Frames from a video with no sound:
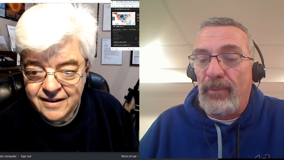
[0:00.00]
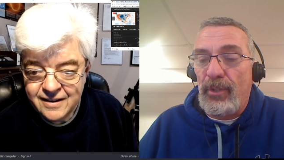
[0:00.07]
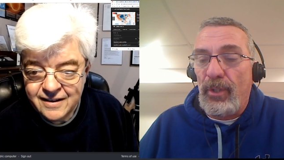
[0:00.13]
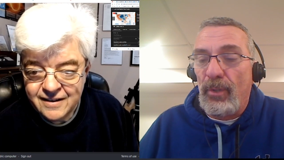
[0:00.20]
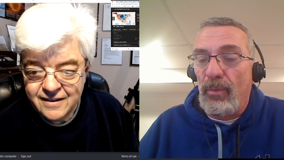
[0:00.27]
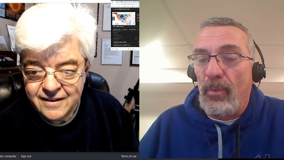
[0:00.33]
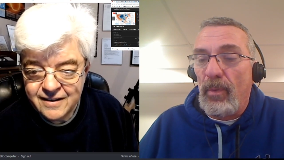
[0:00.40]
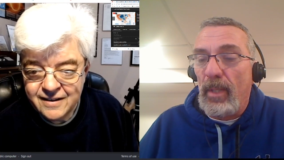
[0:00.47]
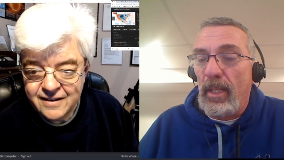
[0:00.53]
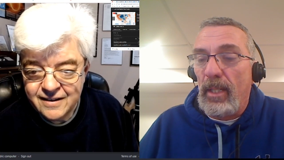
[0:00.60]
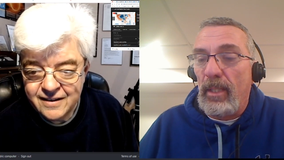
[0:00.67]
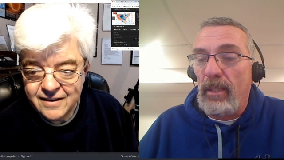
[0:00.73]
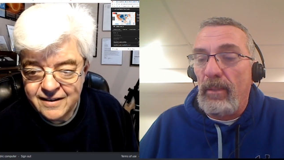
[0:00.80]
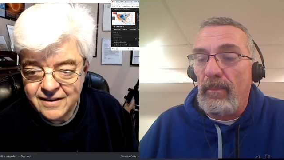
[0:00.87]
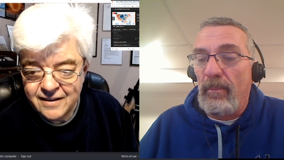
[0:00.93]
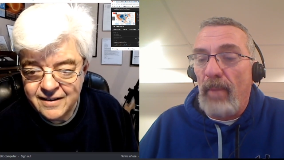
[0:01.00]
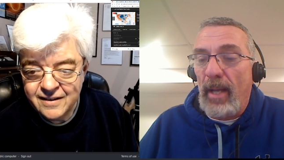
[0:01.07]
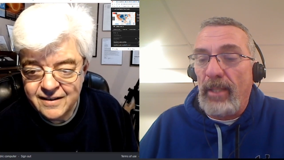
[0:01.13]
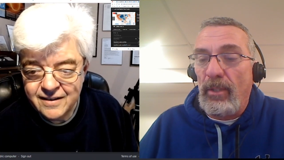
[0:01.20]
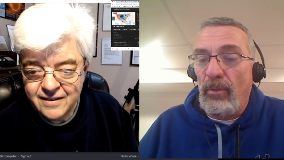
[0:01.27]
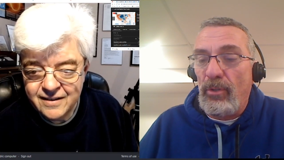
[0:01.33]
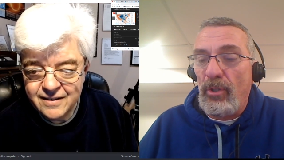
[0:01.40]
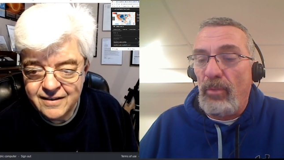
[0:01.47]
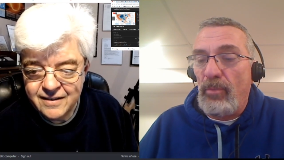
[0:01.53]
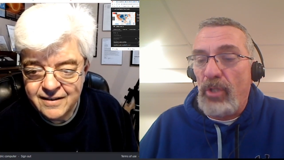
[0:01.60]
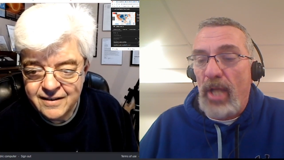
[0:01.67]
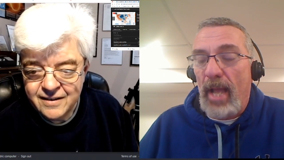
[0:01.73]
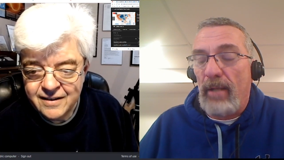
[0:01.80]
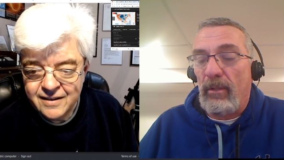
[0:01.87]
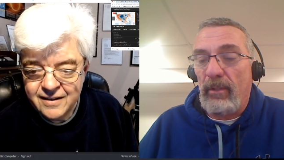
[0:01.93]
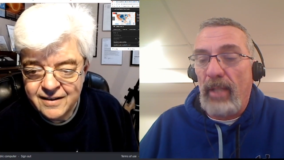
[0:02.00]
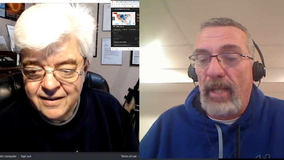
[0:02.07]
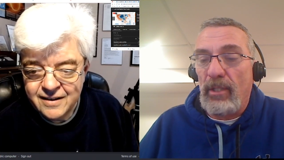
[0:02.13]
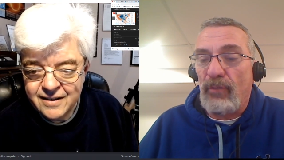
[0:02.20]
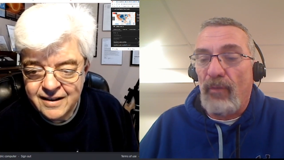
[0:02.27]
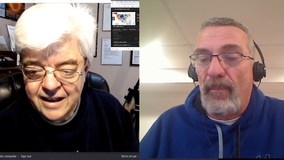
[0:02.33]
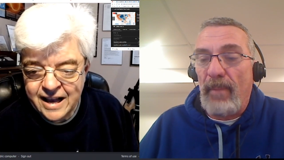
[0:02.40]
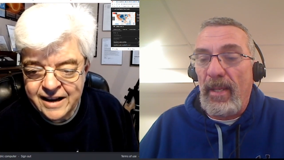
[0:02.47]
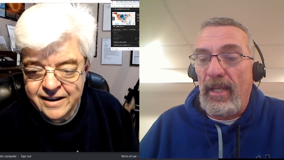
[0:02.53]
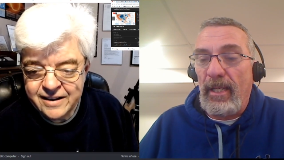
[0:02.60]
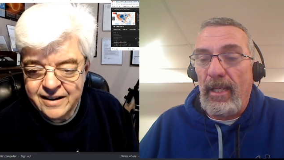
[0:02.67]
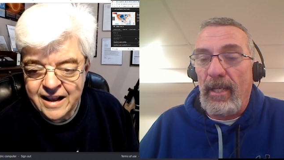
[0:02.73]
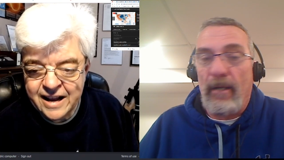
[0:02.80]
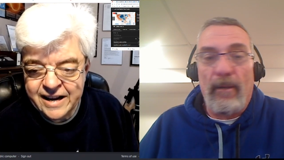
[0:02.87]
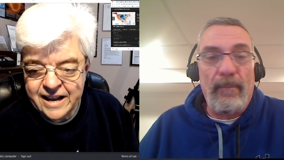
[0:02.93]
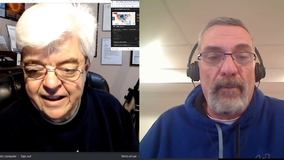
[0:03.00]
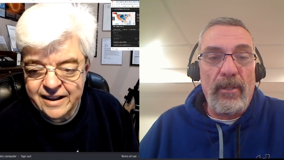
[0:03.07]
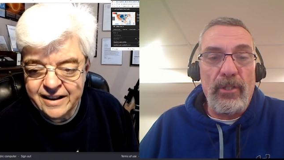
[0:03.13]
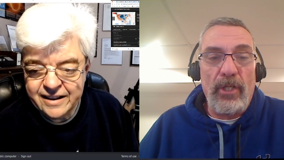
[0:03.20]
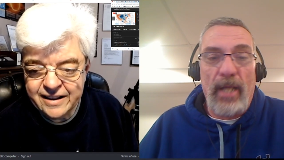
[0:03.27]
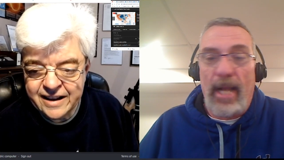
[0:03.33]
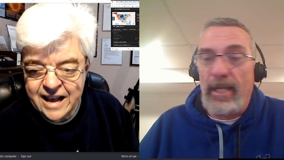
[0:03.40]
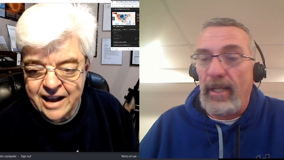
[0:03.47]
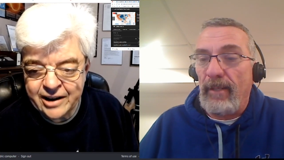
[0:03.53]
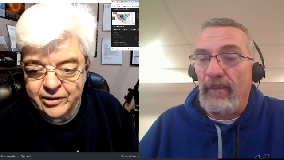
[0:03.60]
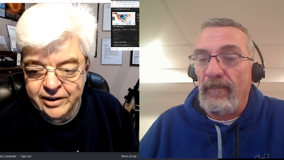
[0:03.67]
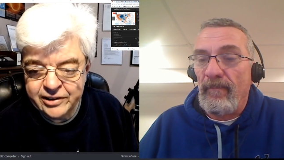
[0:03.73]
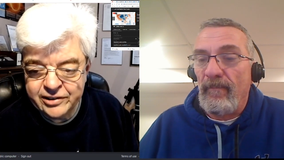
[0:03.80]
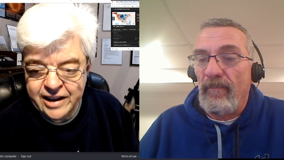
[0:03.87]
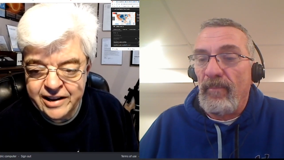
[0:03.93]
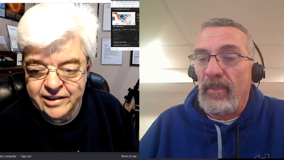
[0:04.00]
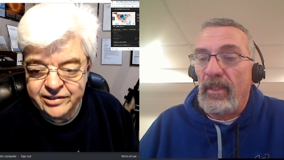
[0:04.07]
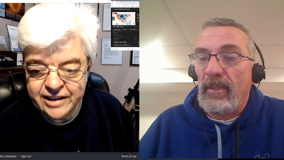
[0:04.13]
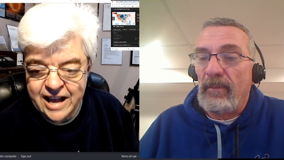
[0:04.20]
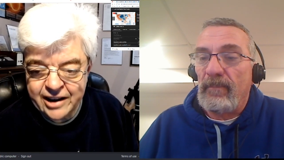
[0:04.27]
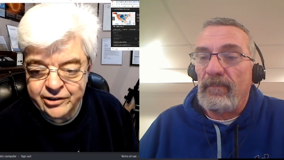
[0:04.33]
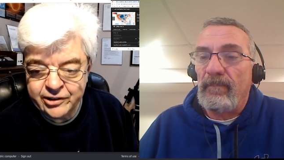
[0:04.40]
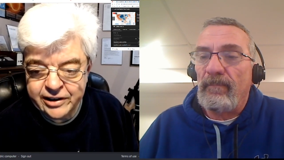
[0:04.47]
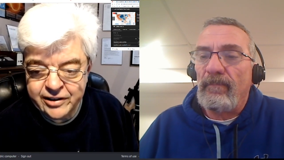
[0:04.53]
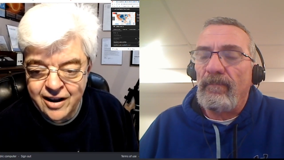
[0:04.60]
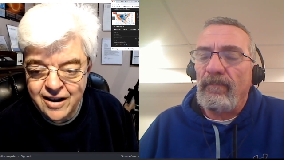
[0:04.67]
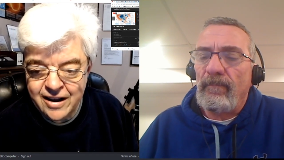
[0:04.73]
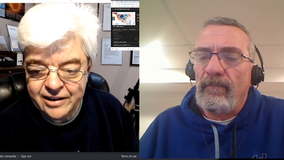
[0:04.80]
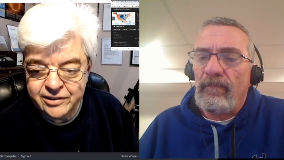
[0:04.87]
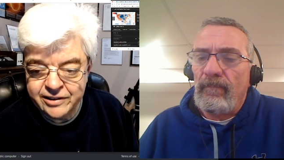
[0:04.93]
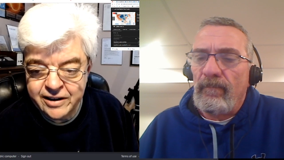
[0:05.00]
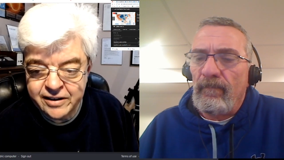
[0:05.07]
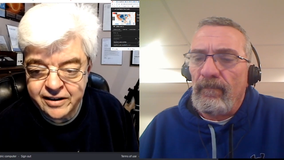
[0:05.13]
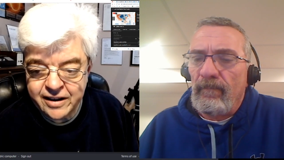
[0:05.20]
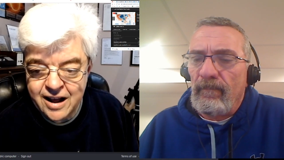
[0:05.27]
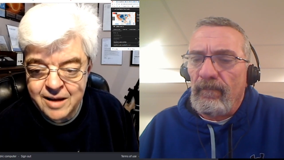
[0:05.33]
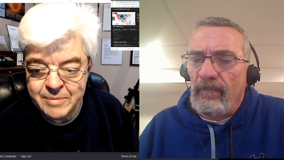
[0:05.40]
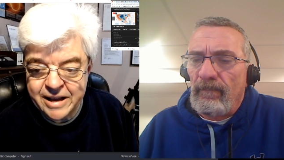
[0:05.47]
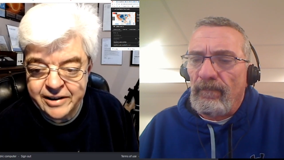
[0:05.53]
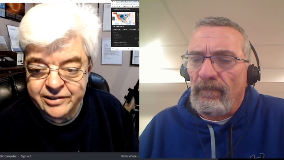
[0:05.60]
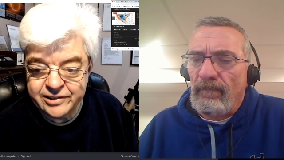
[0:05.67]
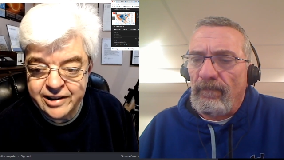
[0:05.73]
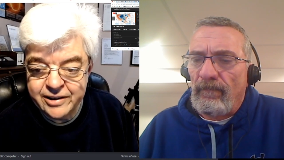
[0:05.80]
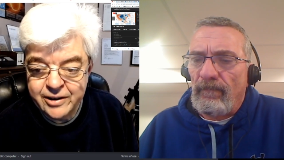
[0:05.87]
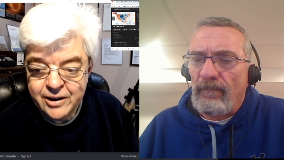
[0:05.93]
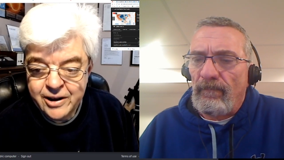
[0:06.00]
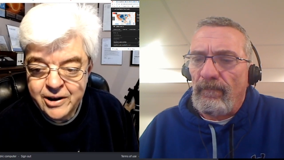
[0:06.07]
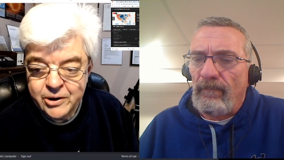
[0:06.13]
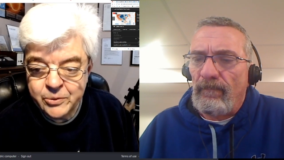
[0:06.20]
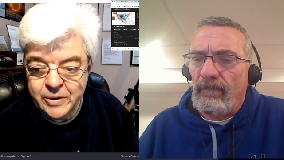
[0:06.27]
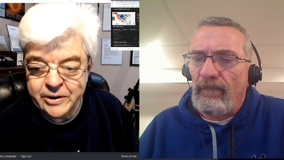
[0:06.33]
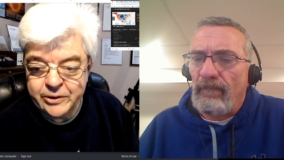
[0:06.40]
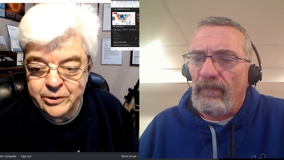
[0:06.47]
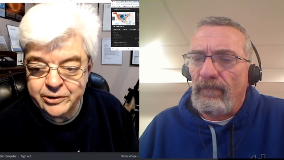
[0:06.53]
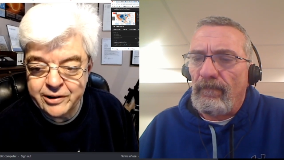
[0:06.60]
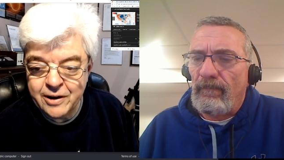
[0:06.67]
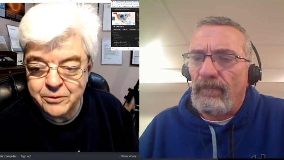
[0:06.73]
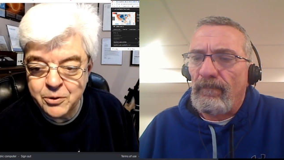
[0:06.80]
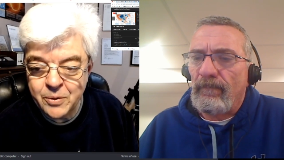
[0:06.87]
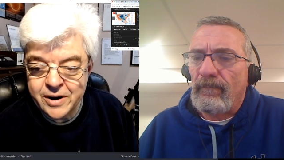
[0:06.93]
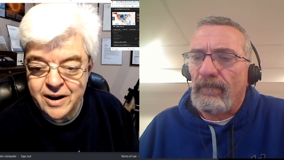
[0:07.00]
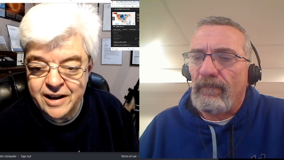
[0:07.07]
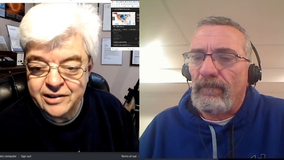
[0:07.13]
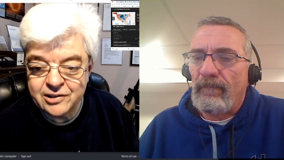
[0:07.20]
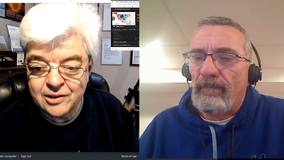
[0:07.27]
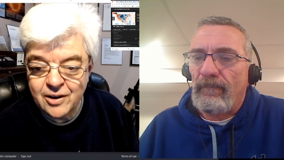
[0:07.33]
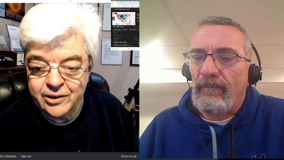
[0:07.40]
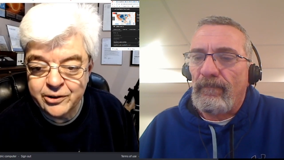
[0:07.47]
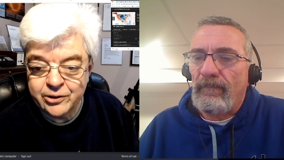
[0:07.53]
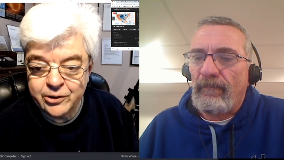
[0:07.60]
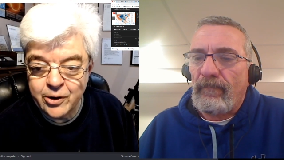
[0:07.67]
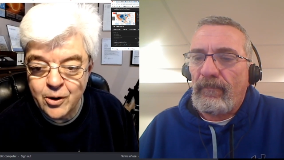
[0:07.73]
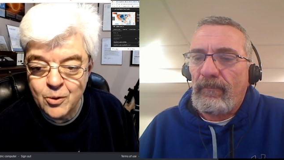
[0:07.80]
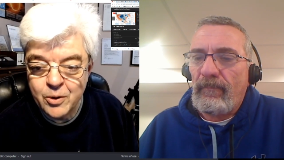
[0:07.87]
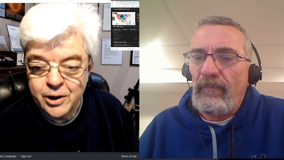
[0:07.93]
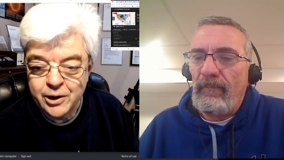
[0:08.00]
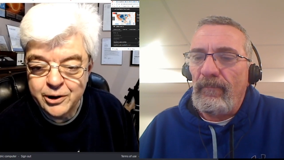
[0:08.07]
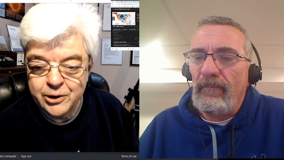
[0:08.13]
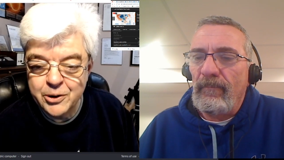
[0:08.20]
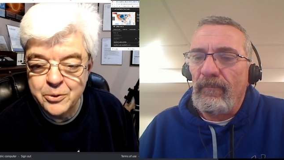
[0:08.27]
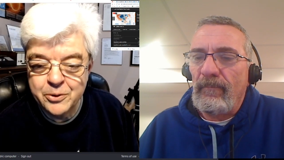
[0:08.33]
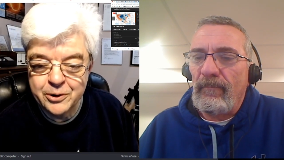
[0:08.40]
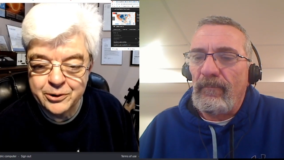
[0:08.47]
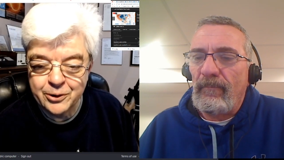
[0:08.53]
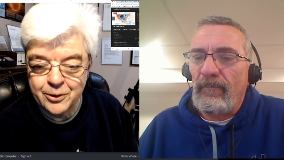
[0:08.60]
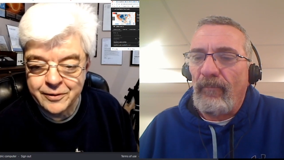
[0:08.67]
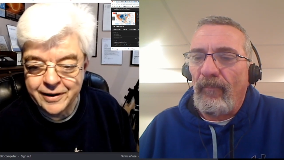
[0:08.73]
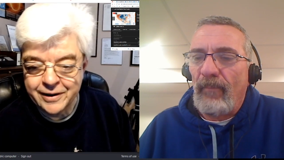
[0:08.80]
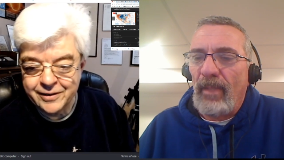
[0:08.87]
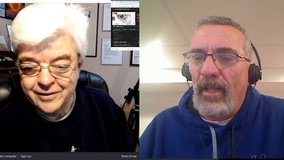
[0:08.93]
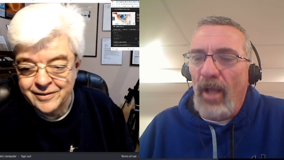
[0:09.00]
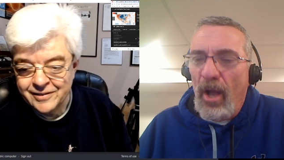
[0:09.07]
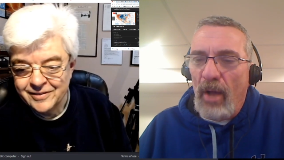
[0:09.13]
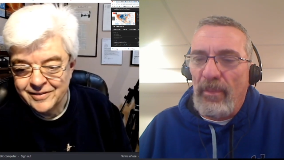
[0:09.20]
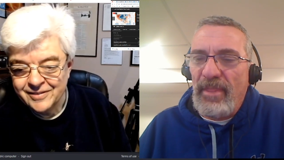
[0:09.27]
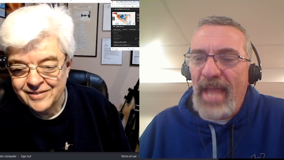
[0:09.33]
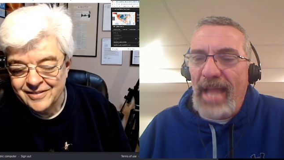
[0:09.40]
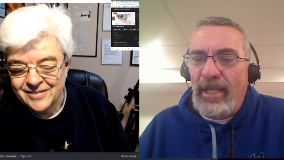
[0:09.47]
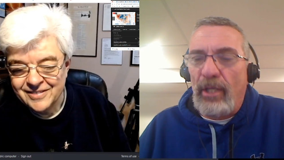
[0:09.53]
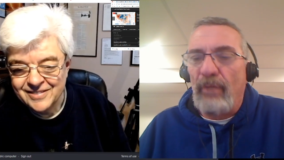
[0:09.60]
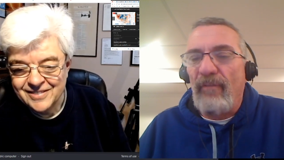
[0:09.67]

Speaker 1: to uh, my YouTube channel. Thanks for being here. He, Appreciate he it. Actually
Speaker 2: says he actually ties in a comment. He said. Treat yourself to a nice lunch, Joe. You deserve it.
Speaker 1: Uh, thank you